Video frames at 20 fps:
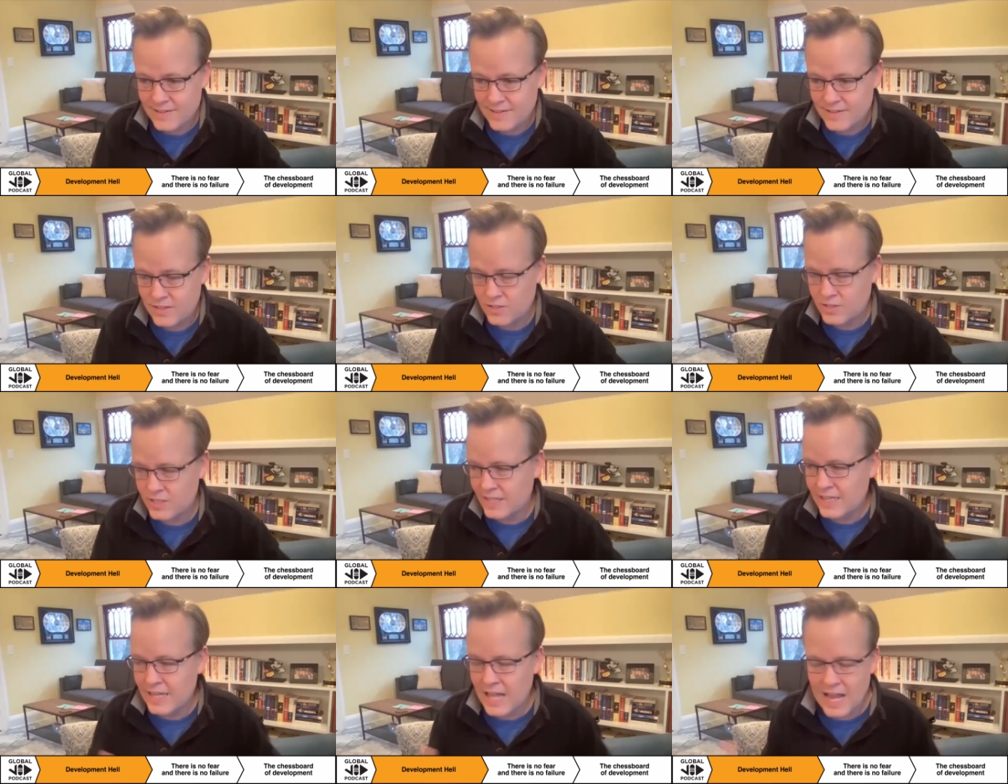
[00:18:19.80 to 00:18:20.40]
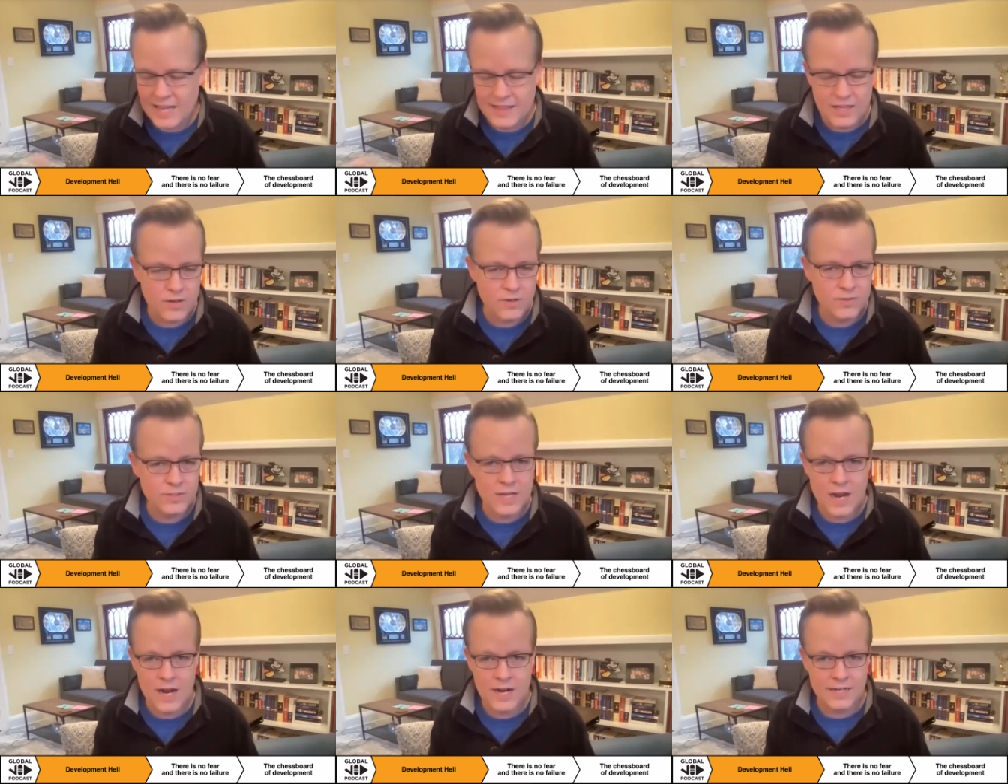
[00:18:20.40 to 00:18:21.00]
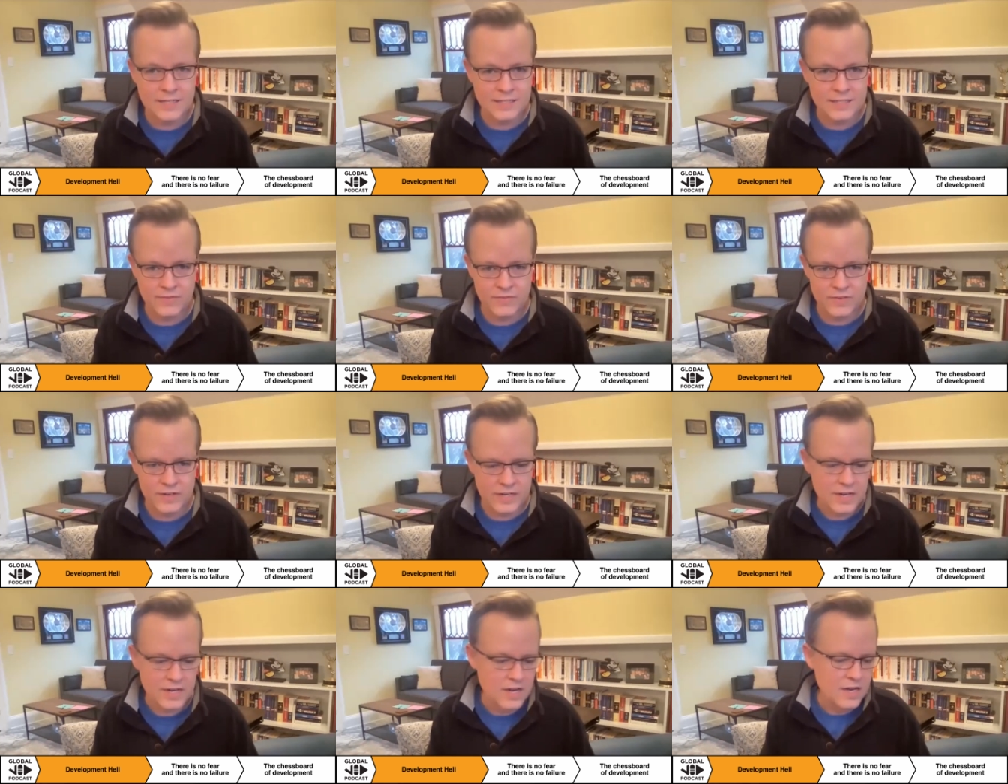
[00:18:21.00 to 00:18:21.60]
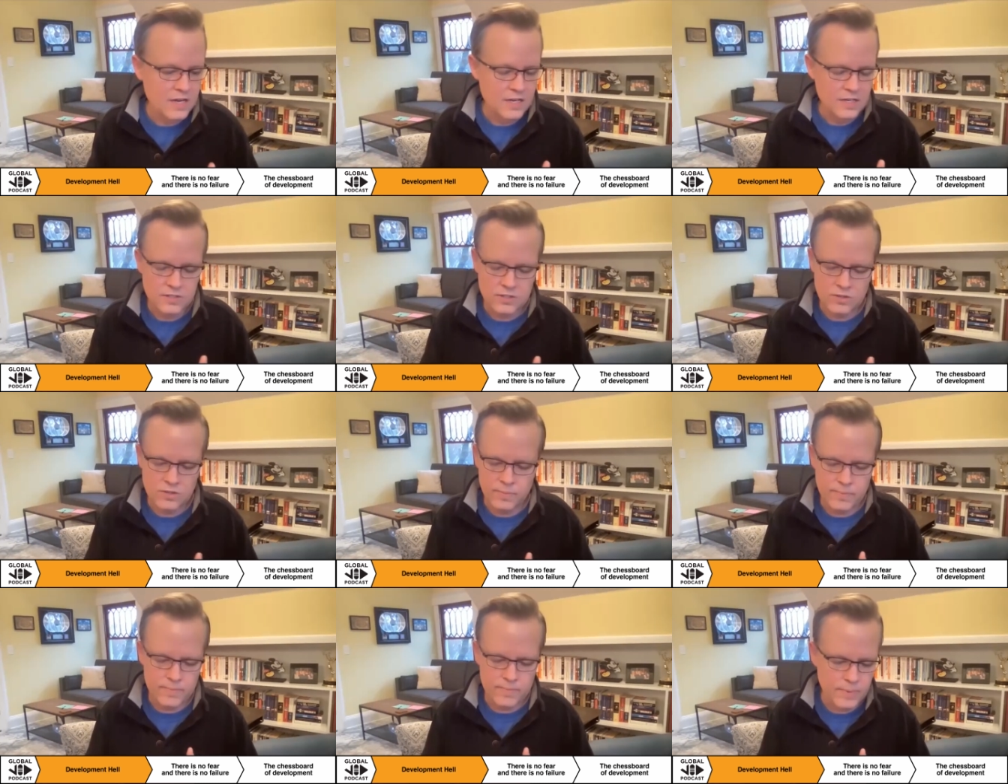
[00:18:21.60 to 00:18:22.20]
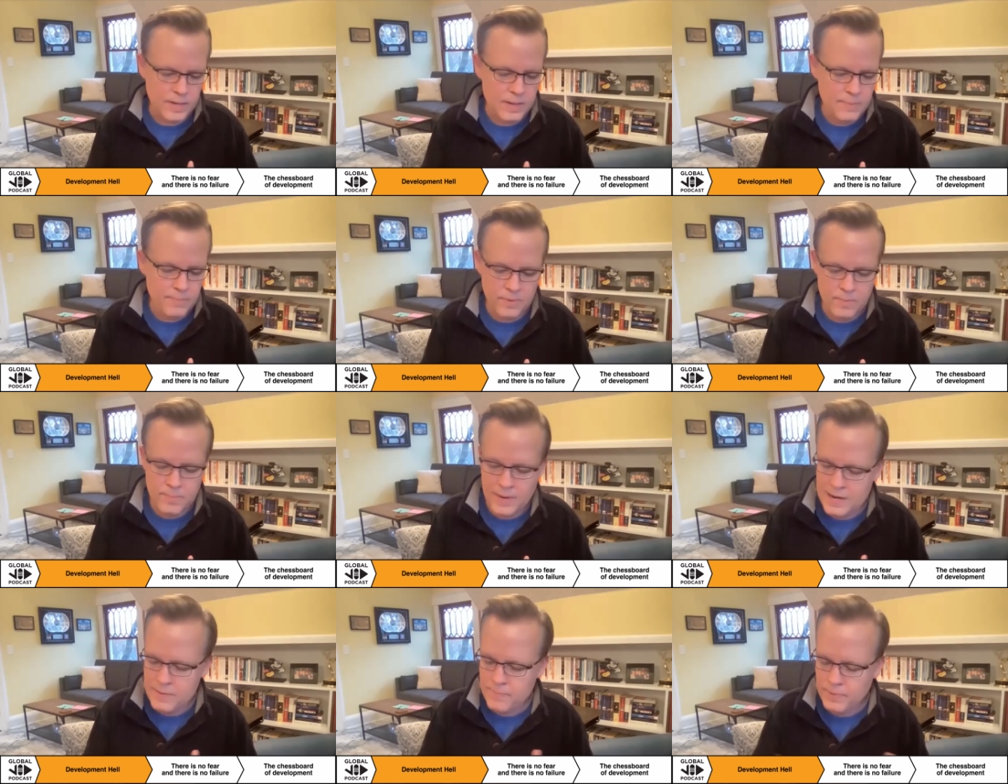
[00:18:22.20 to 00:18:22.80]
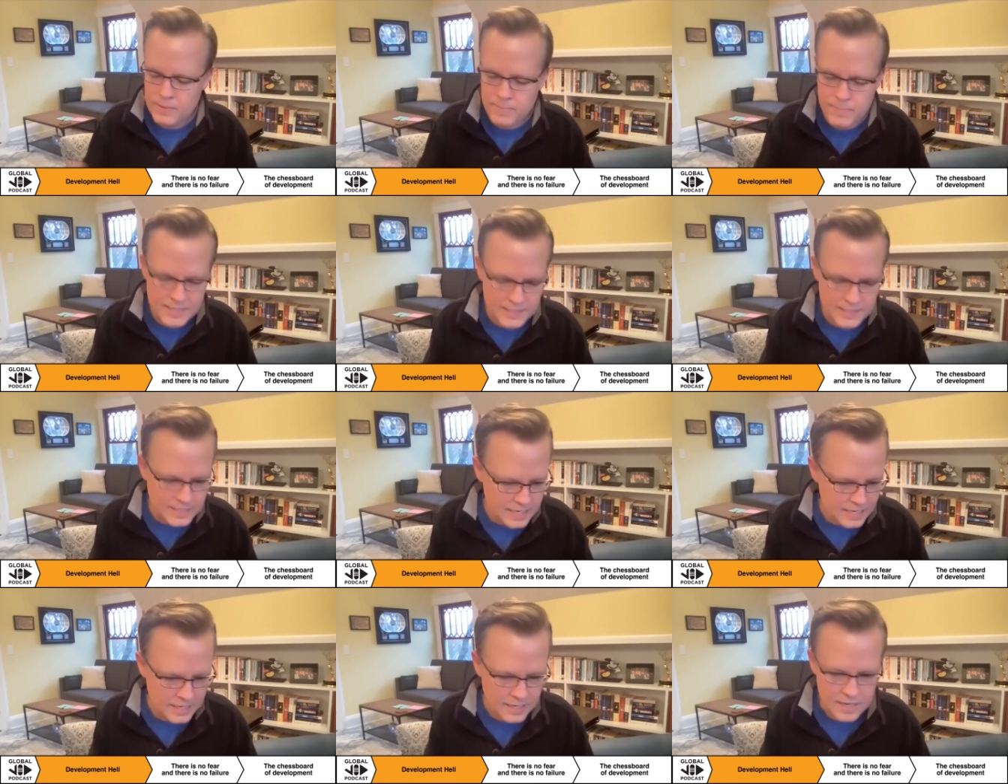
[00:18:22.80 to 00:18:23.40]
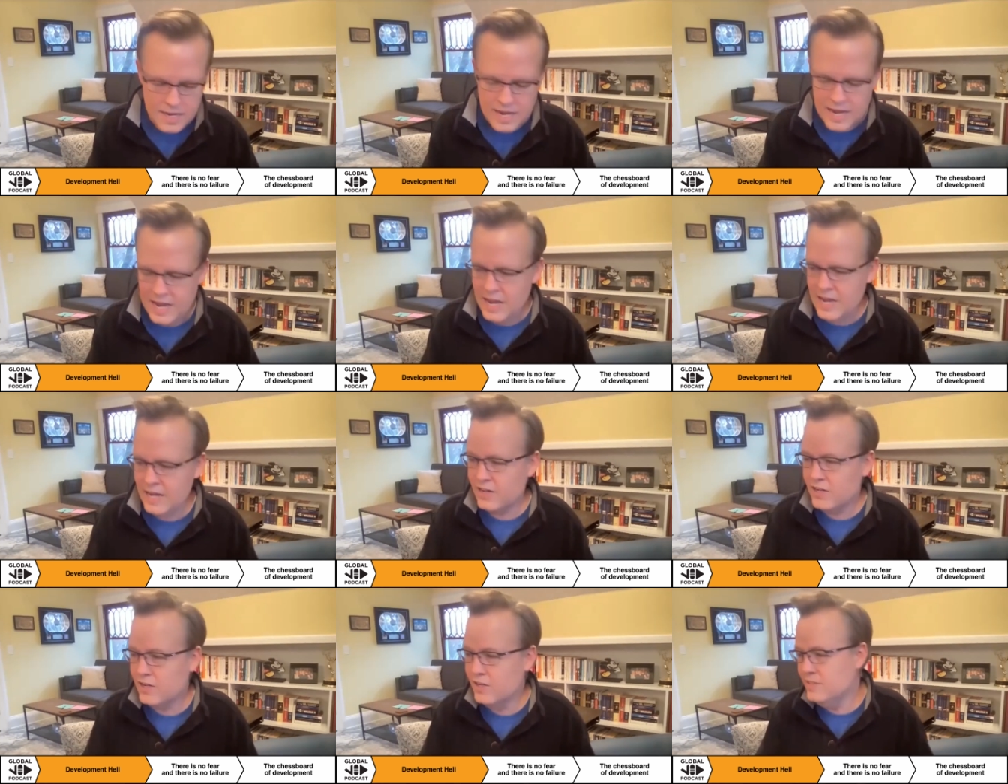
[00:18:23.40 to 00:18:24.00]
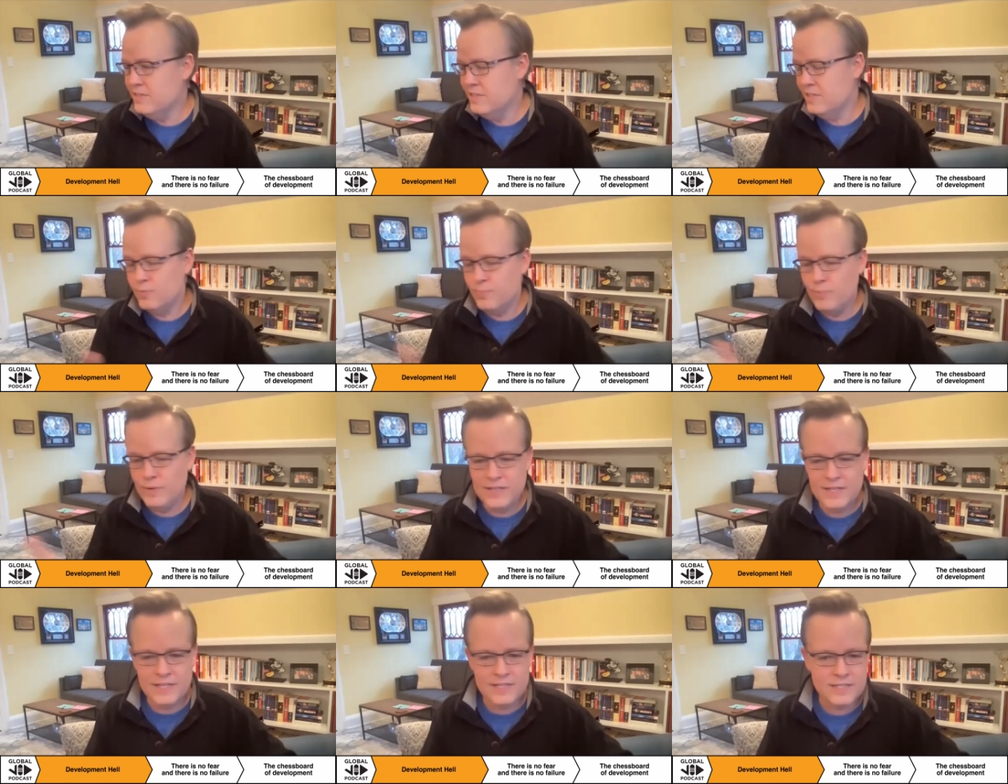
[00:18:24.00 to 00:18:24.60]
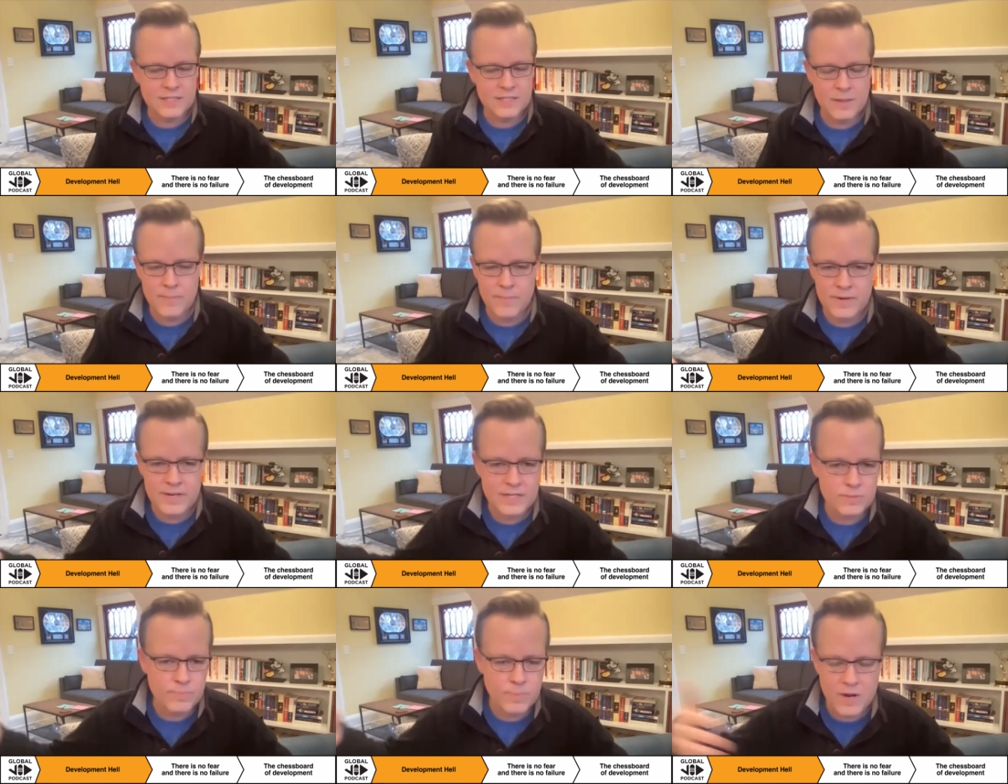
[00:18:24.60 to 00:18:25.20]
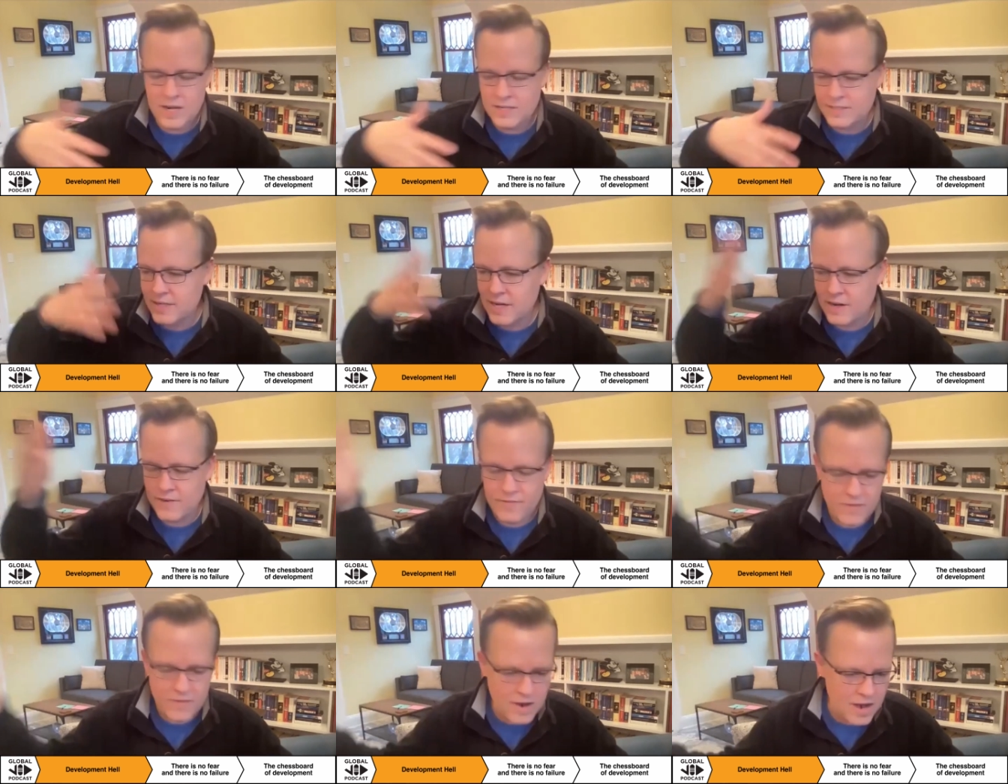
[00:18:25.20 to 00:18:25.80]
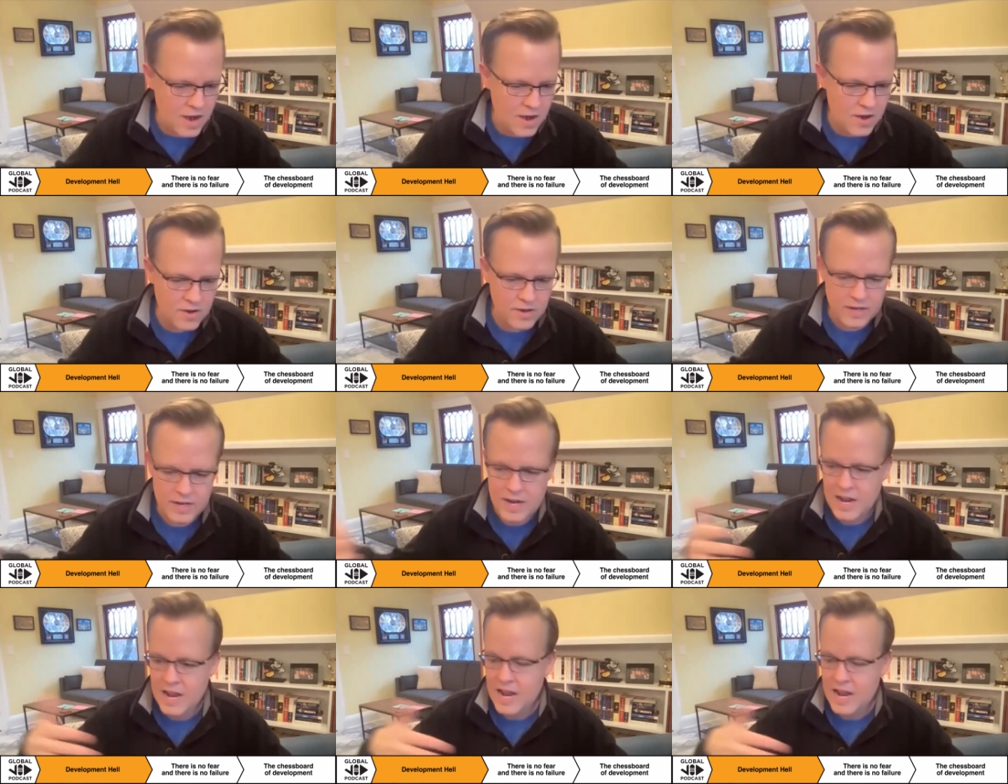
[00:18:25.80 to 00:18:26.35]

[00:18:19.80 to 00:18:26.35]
there's a lot that goes on in TV. So people might be busy. It could just be that somebody's boss got fired.